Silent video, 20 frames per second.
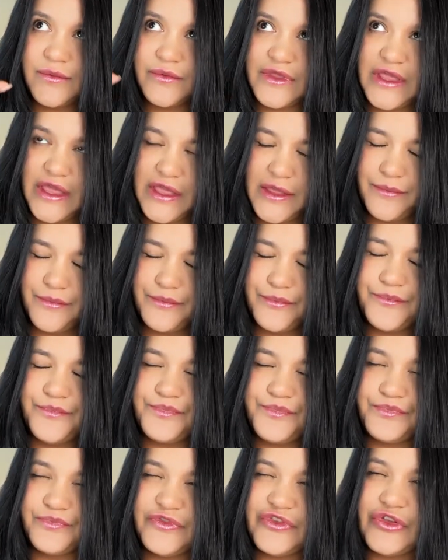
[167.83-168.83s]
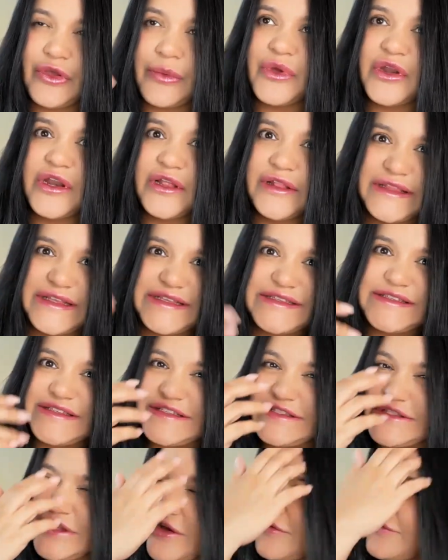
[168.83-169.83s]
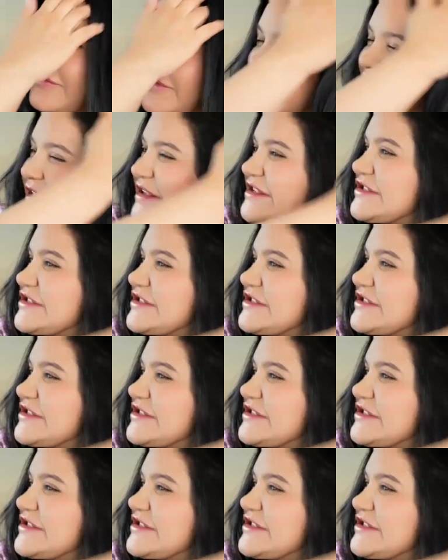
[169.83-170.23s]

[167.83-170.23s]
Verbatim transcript: Okay, so I'm going to list this stuff and the